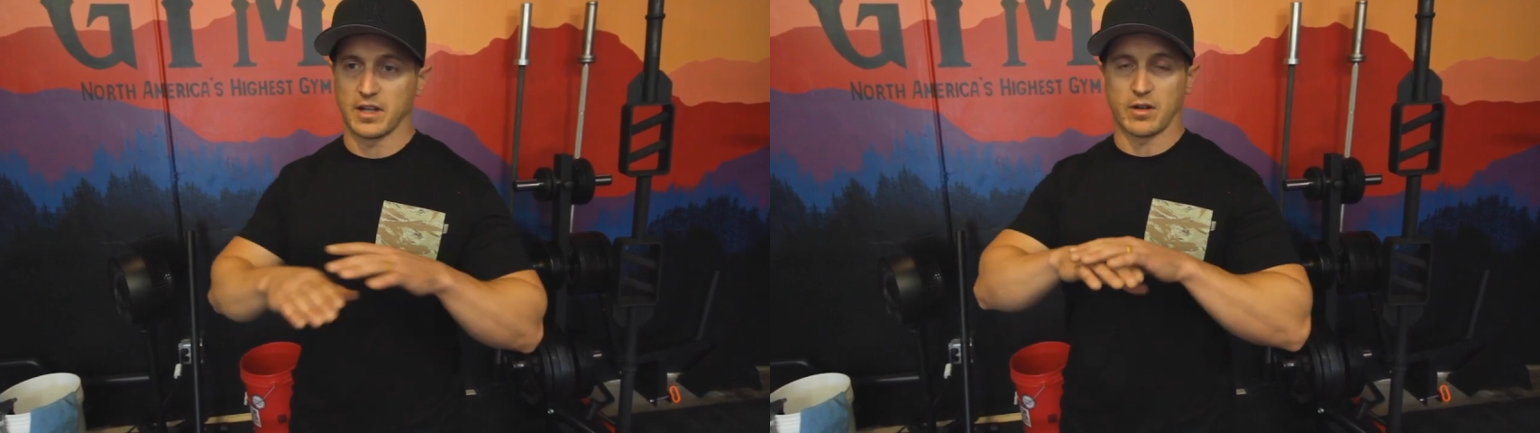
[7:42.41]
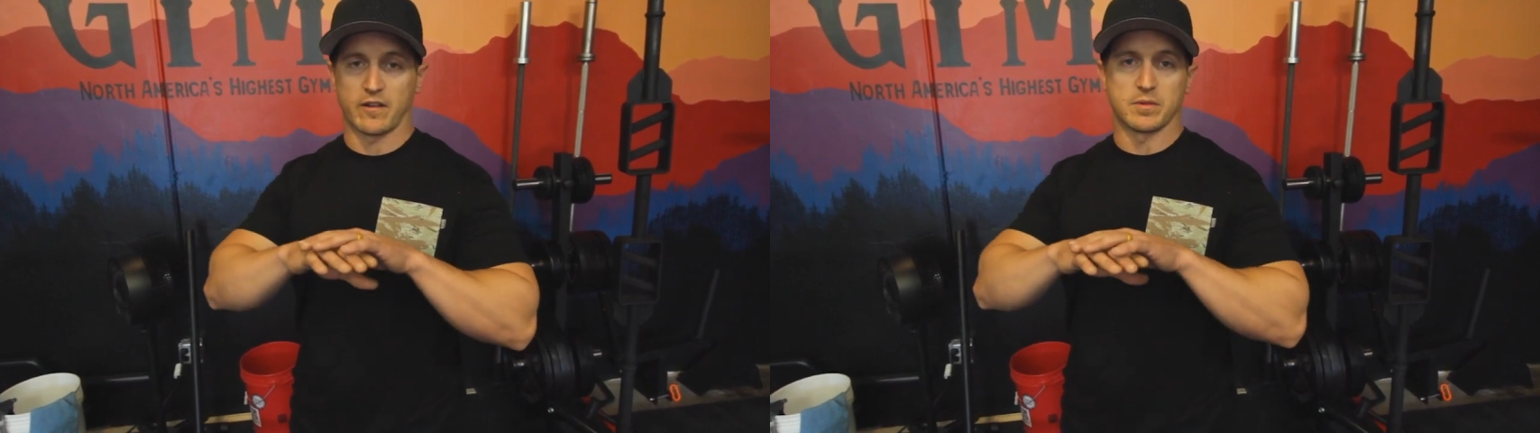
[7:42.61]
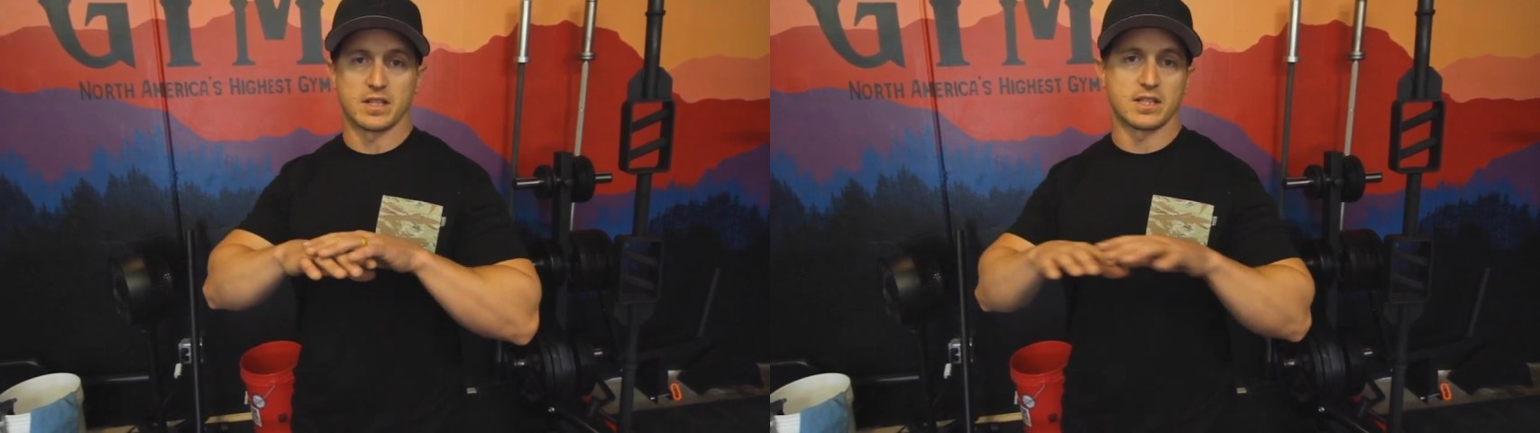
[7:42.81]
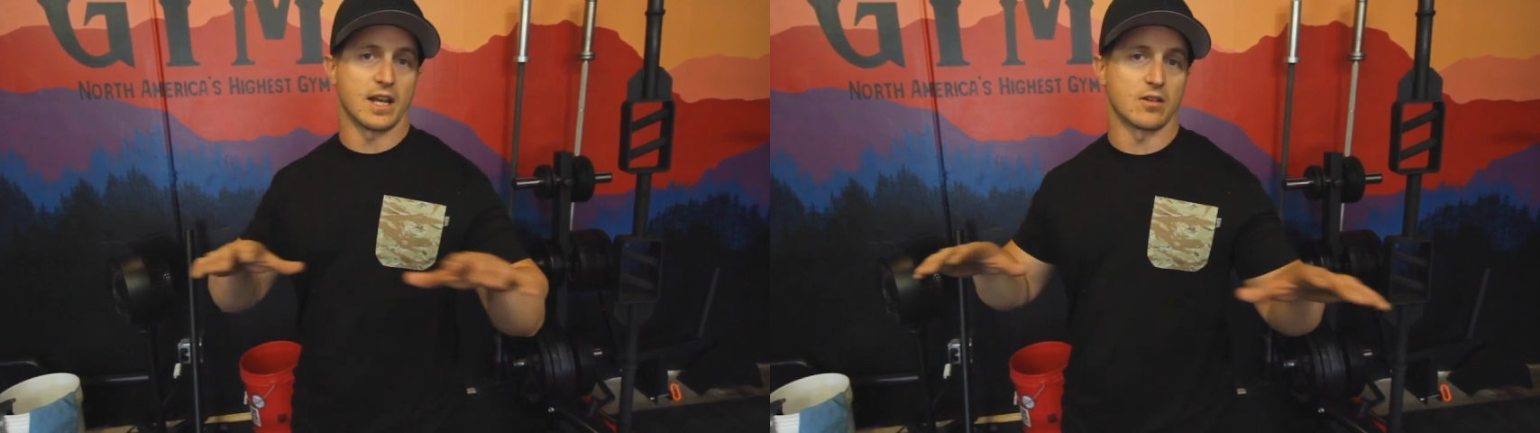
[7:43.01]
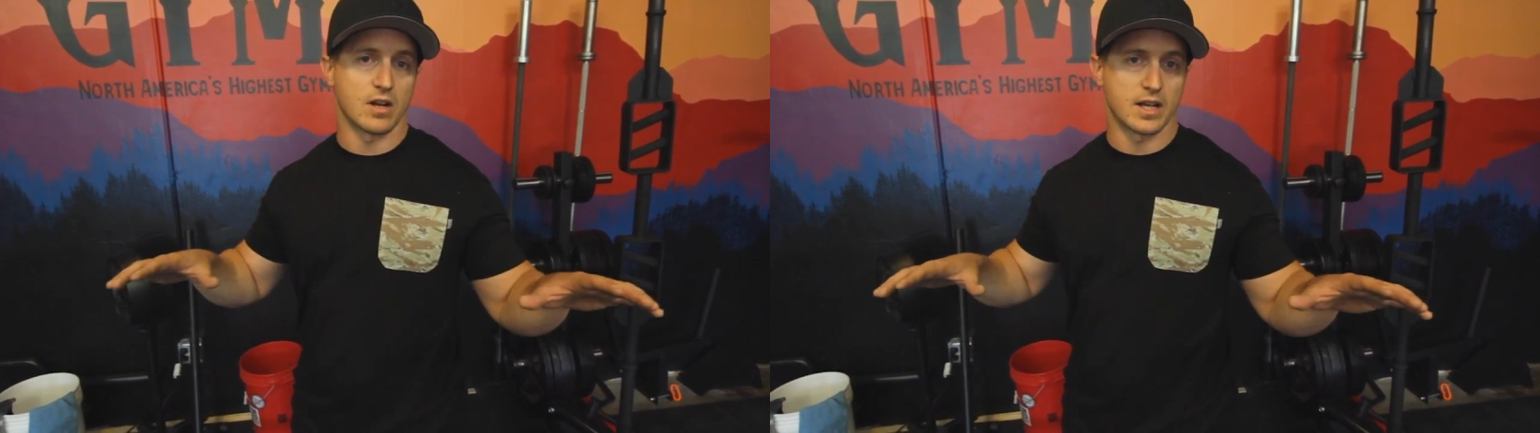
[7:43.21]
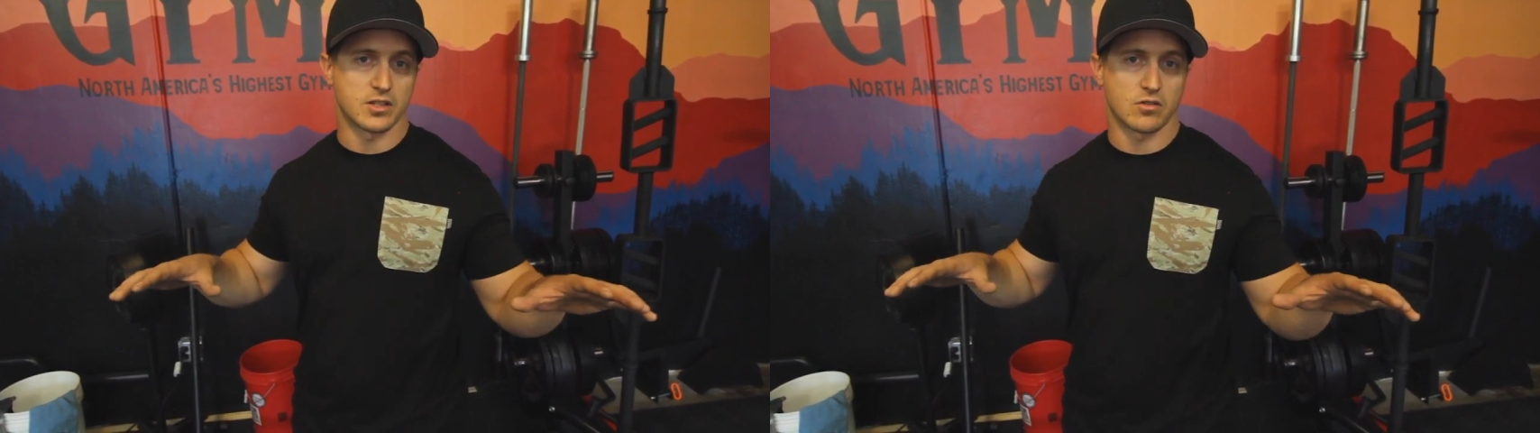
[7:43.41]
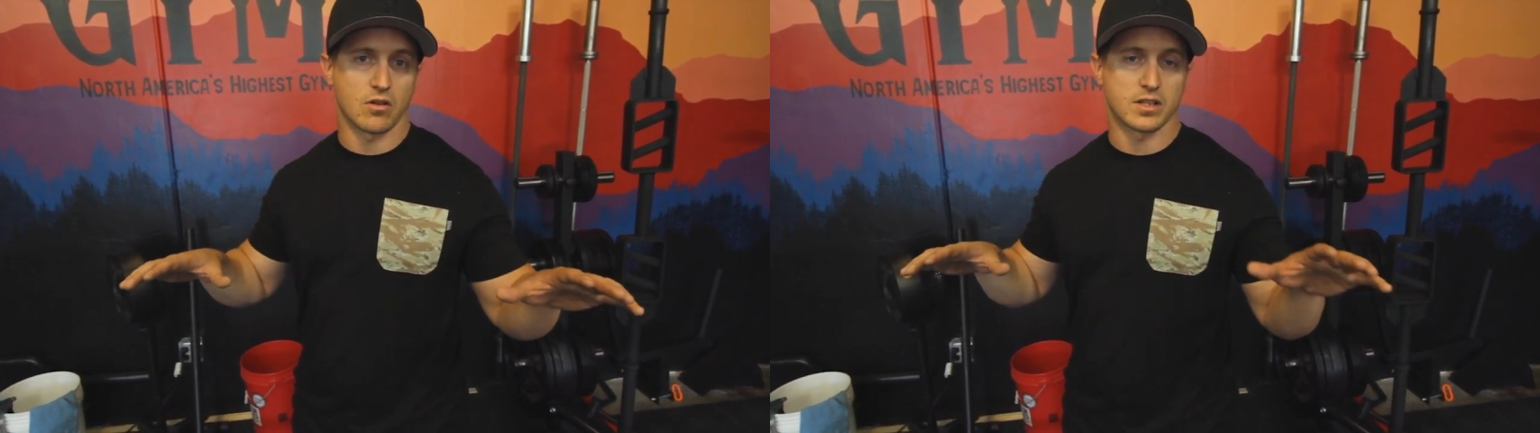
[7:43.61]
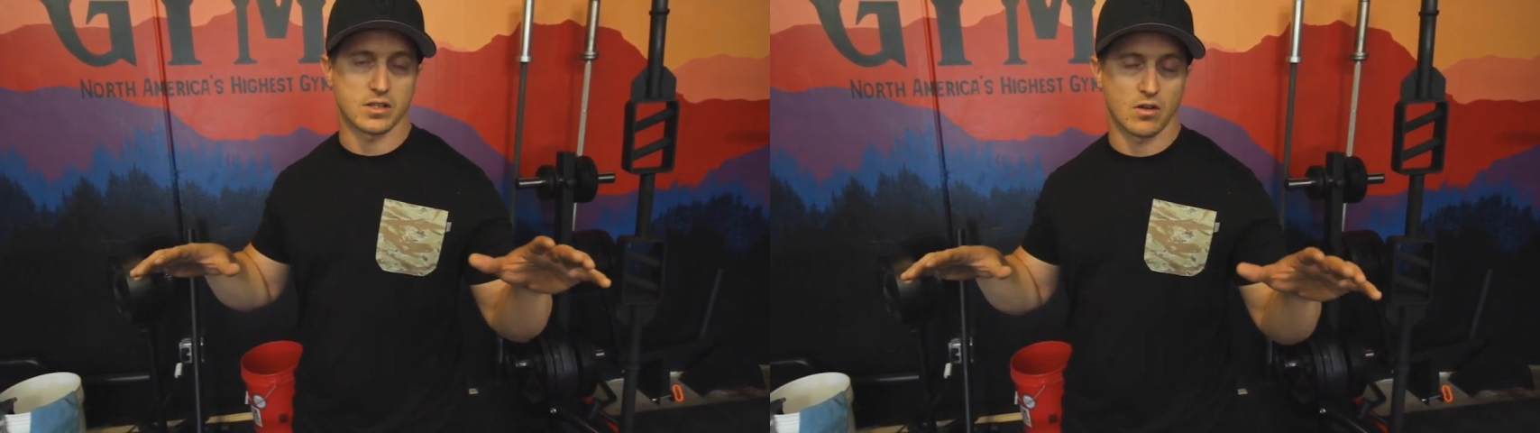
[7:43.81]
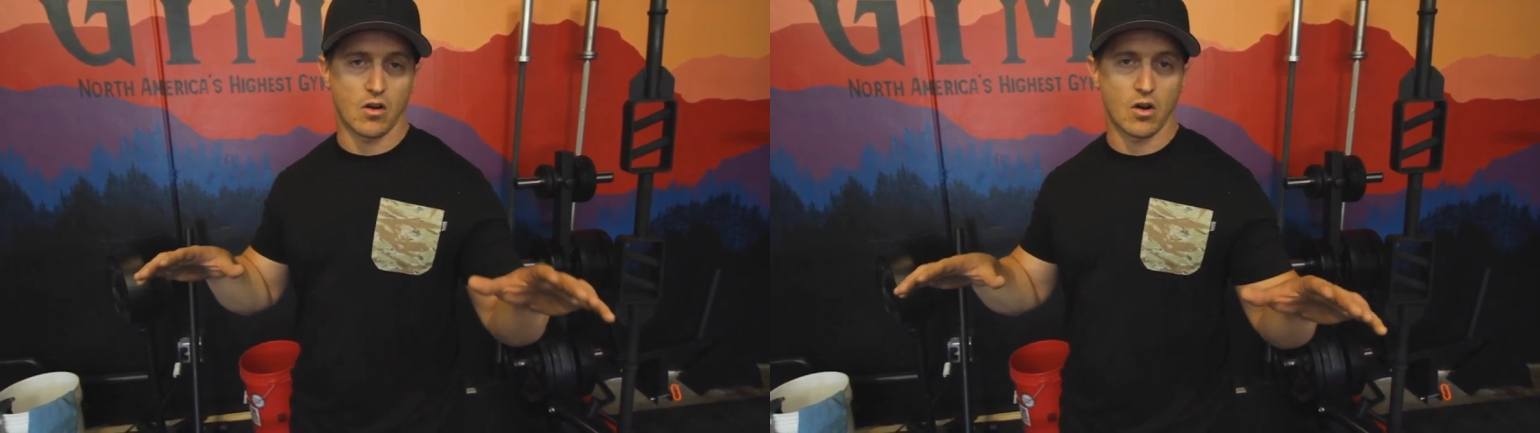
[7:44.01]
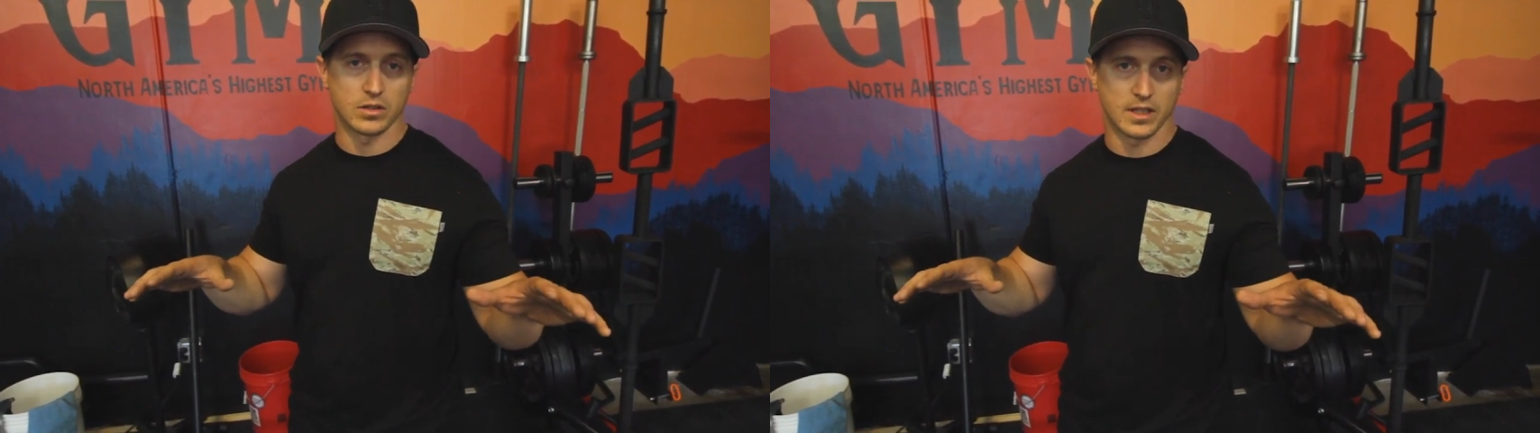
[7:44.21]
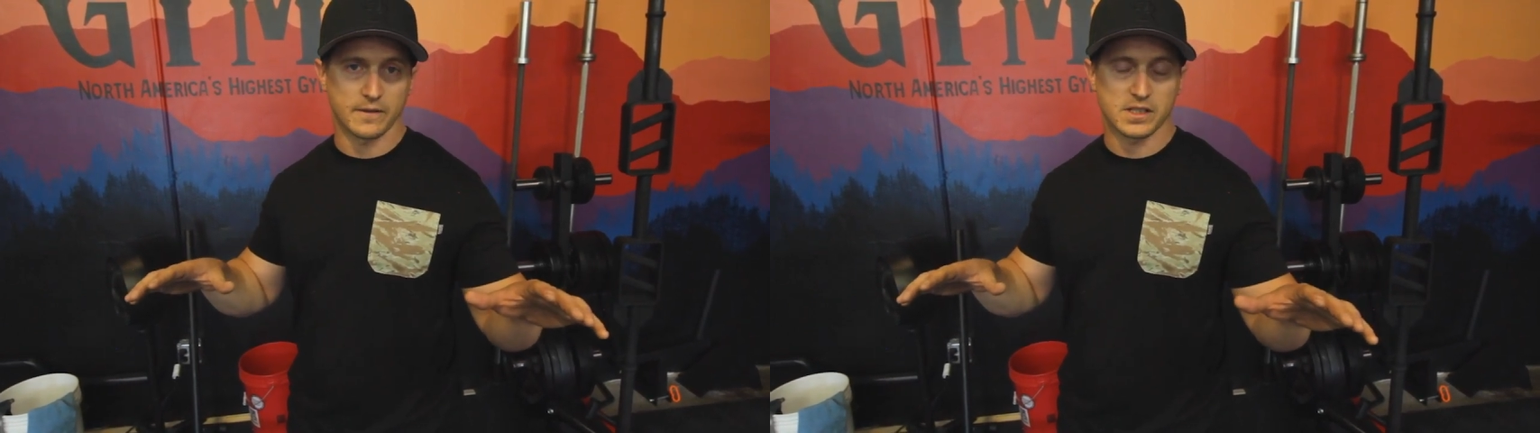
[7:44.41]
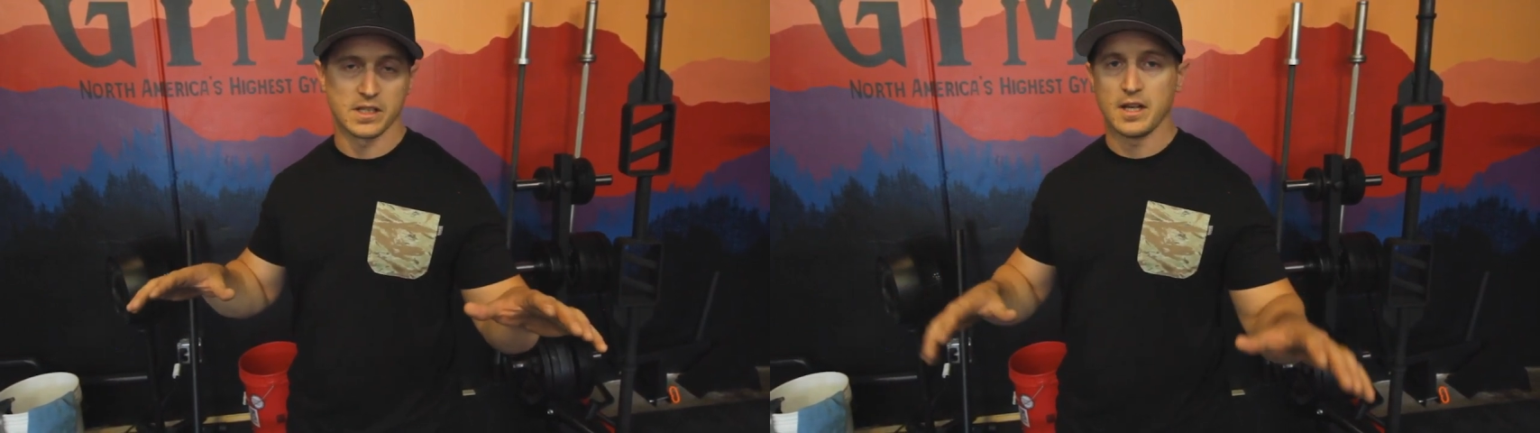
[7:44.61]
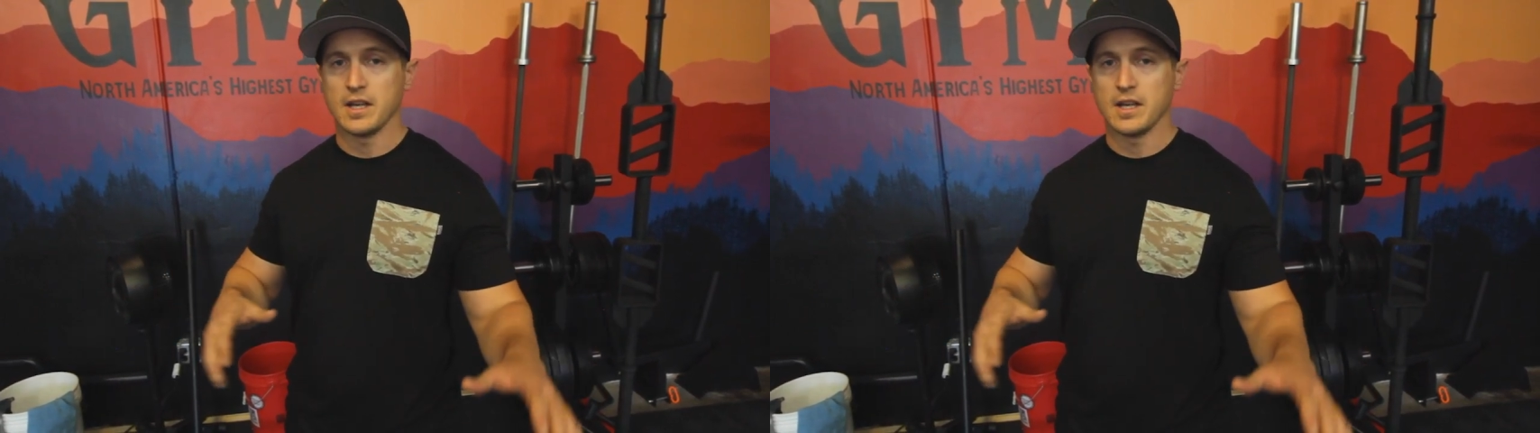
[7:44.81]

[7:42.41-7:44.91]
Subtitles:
They don't have to be standardized across all lifts.